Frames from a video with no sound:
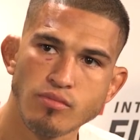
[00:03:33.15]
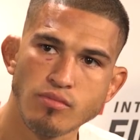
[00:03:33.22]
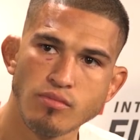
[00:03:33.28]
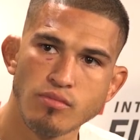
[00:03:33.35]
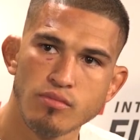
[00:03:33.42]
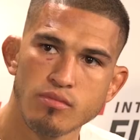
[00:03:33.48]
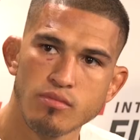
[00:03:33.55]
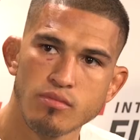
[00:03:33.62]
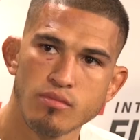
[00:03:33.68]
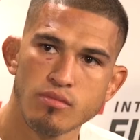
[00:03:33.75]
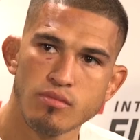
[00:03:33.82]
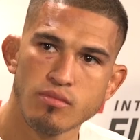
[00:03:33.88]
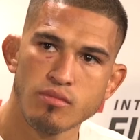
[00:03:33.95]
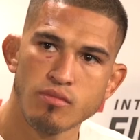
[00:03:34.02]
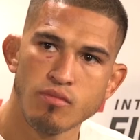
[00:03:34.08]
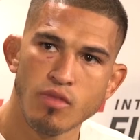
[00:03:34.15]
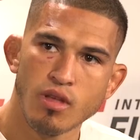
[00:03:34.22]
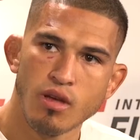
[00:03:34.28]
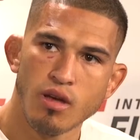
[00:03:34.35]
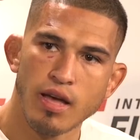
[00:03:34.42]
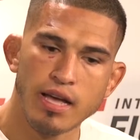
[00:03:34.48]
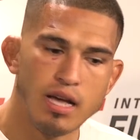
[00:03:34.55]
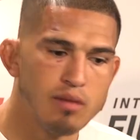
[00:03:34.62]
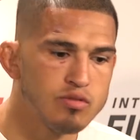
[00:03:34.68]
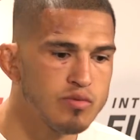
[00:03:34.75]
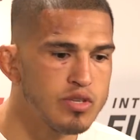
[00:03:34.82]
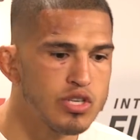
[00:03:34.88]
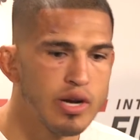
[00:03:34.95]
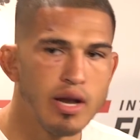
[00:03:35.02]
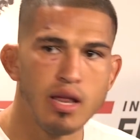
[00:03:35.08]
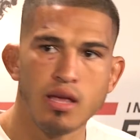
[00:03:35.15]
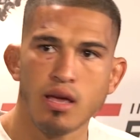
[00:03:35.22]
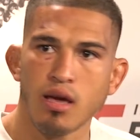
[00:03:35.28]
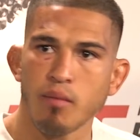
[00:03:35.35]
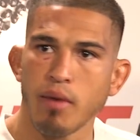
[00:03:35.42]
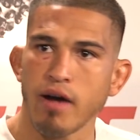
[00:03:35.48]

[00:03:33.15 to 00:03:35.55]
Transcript: confidence changes throughout the fight? It comes from the training camp.